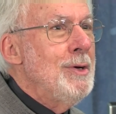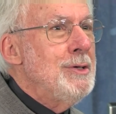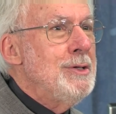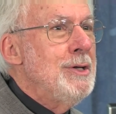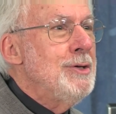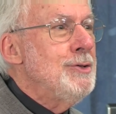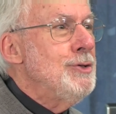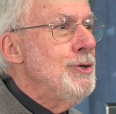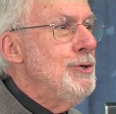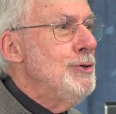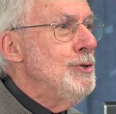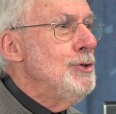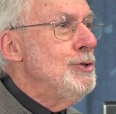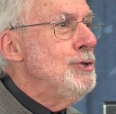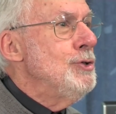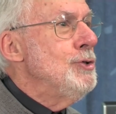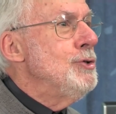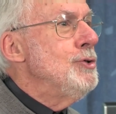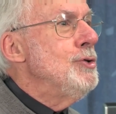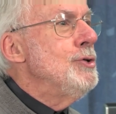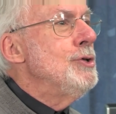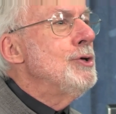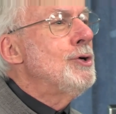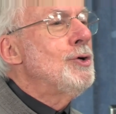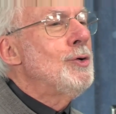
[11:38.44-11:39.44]
I want to introduce
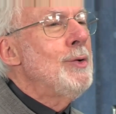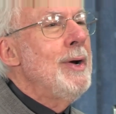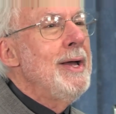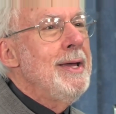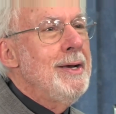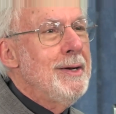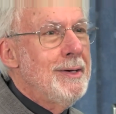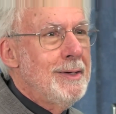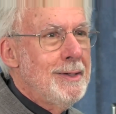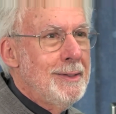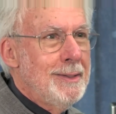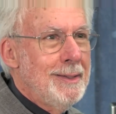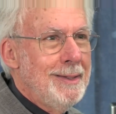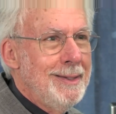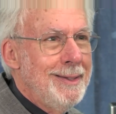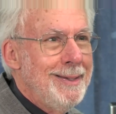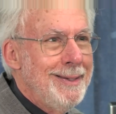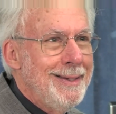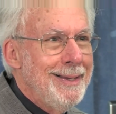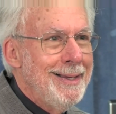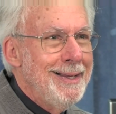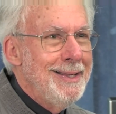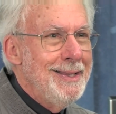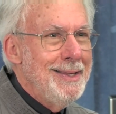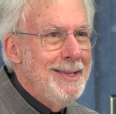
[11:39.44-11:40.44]
you to the Creator,
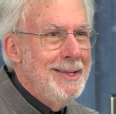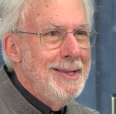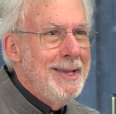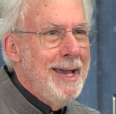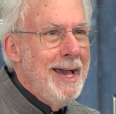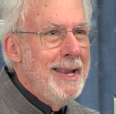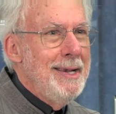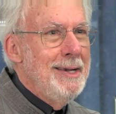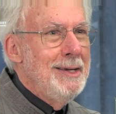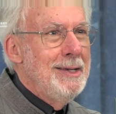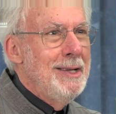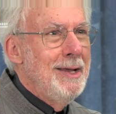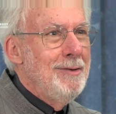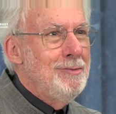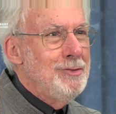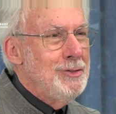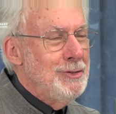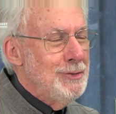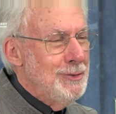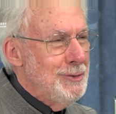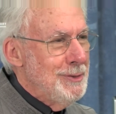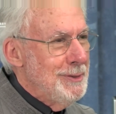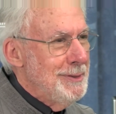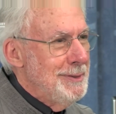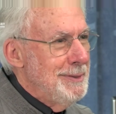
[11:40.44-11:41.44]
and He
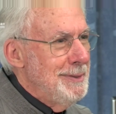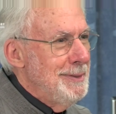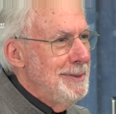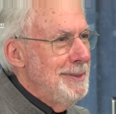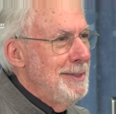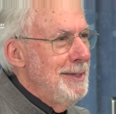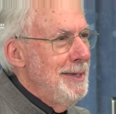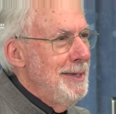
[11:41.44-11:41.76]
loves you,